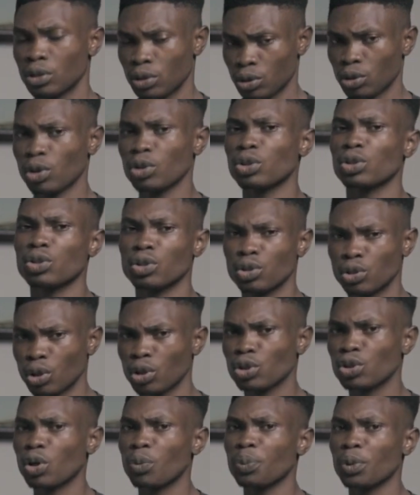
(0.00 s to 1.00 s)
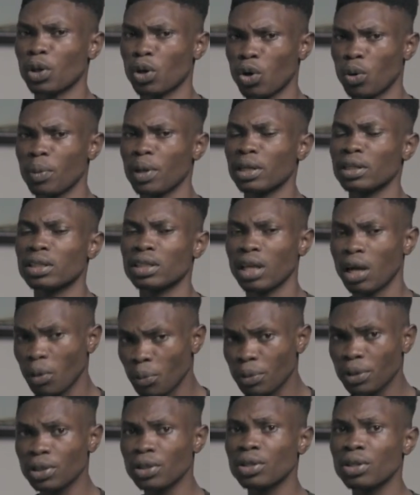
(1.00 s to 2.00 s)
Just drop your comments. Tell
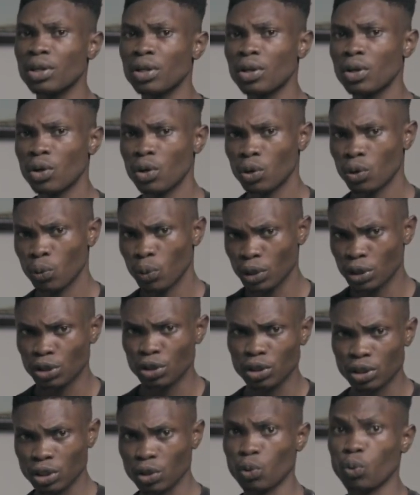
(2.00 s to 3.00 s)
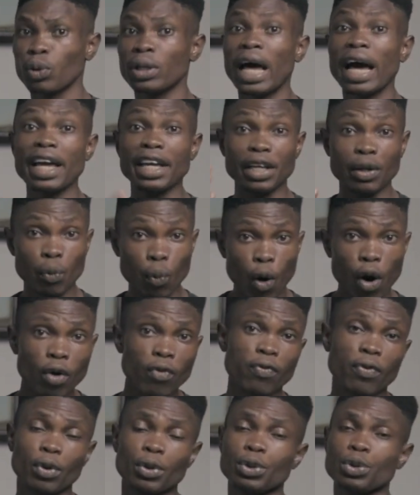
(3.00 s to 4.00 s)
me what you think, whether it work
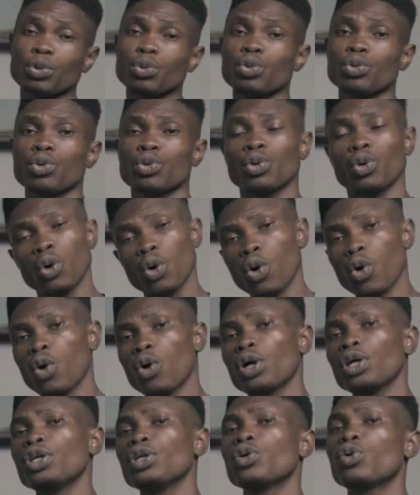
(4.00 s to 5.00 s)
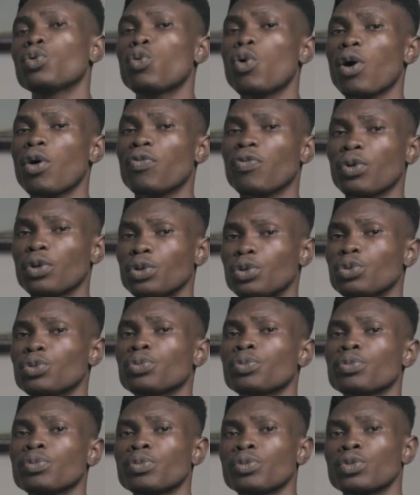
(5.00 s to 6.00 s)
for you or it no work for you.
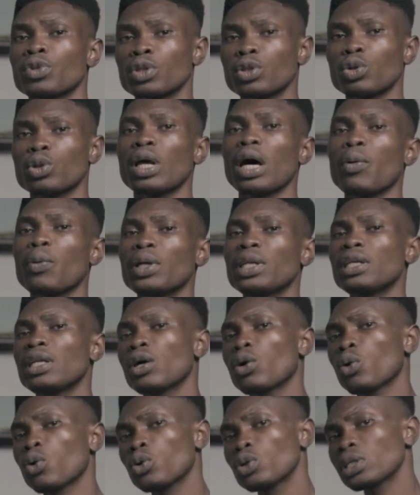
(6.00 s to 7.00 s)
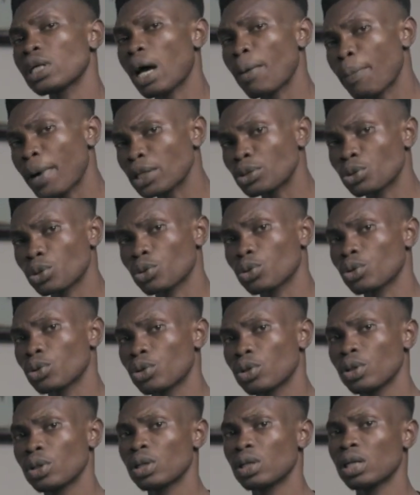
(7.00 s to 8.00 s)
So now when they close aperture,
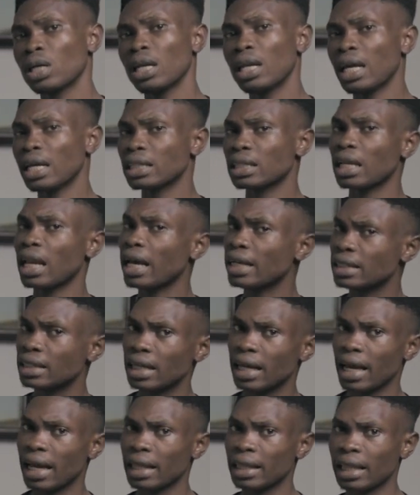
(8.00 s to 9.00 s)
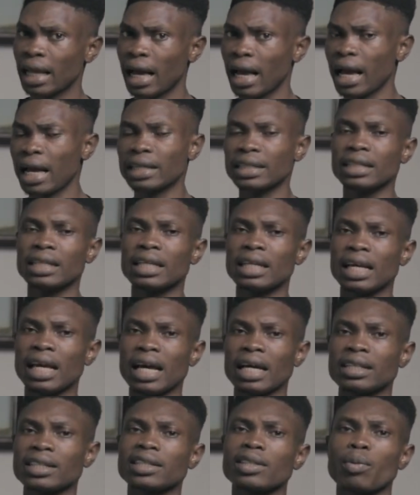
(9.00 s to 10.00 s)
less light they enter and they
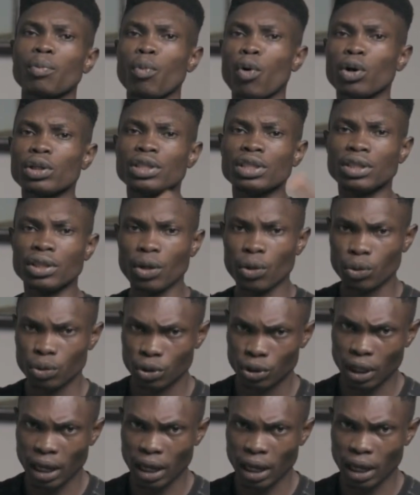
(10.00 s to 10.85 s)
get more details.